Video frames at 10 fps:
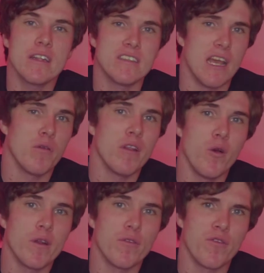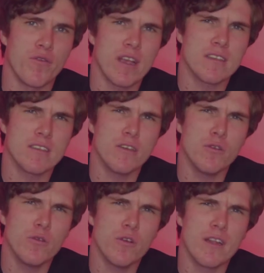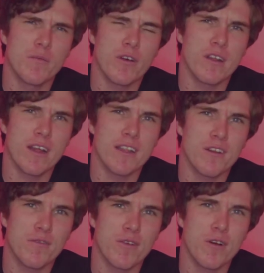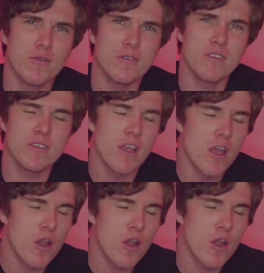had downloaded Fix You and put it on their phones